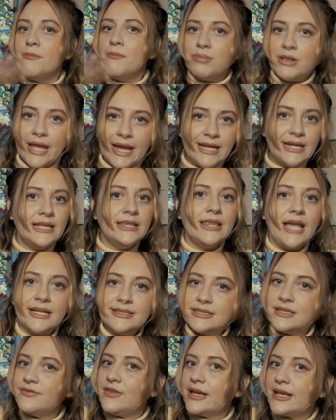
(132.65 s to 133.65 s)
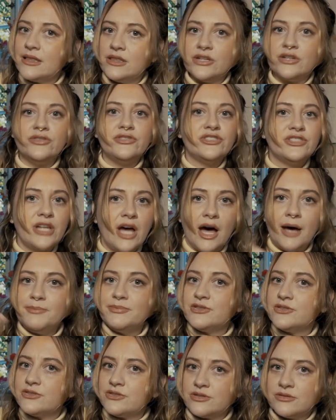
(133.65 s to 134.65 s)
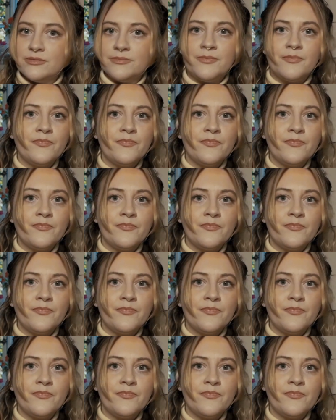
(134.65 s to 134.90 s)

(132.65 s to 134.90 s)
Plan in lots of like little stops.